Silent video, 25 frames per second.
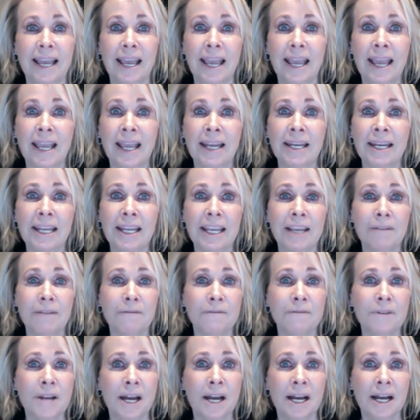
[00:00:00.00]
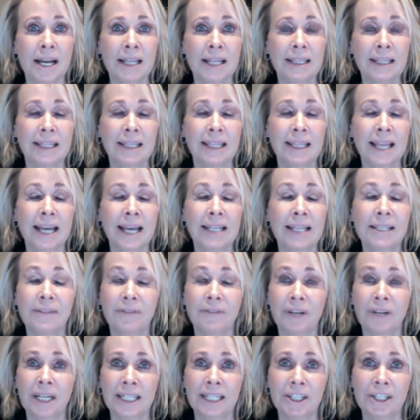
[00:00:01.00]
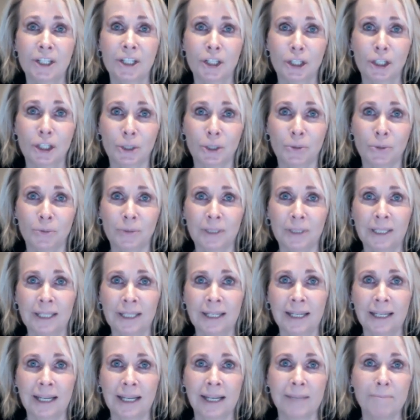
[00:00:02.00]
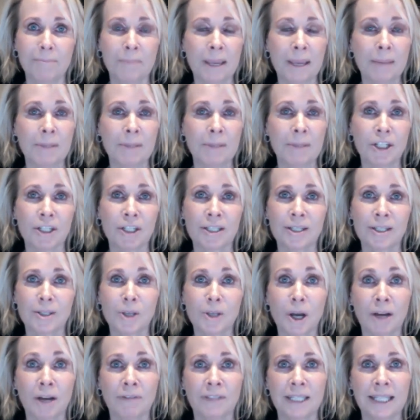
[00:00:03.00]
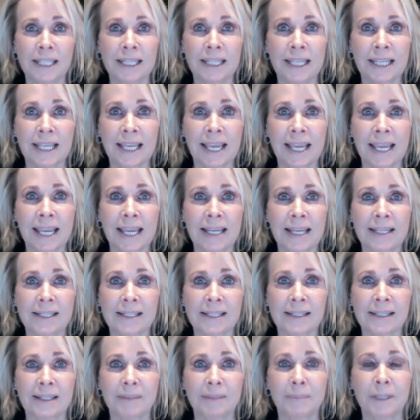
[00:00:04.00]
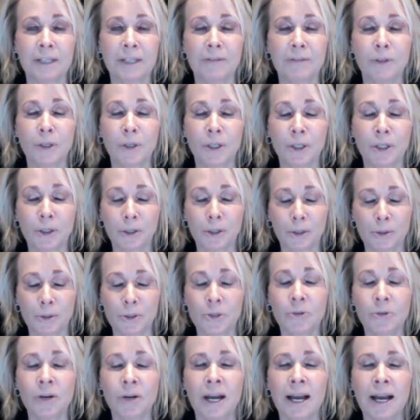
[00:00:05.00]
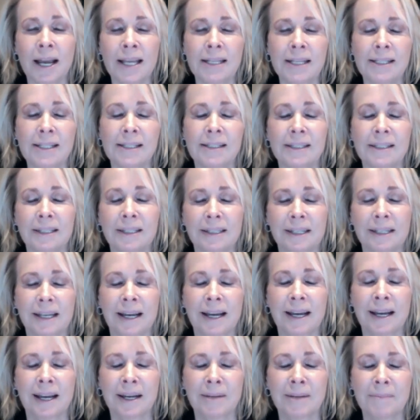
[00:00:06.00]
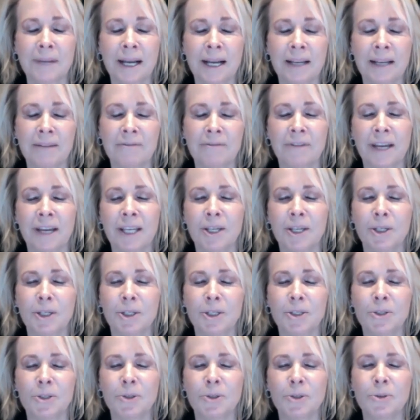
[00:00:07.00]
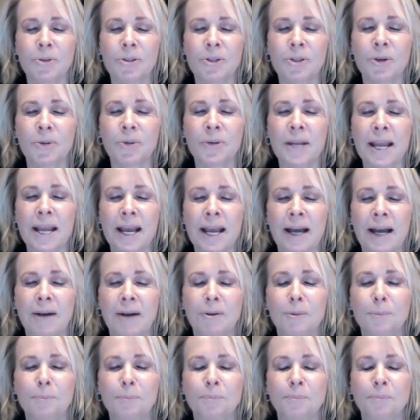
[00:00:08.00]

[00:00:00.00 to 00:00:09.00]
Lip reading: And if not, that's fine too. Maybe just softening the gaze. But if you're going to close your eyes, I invite you to do so now.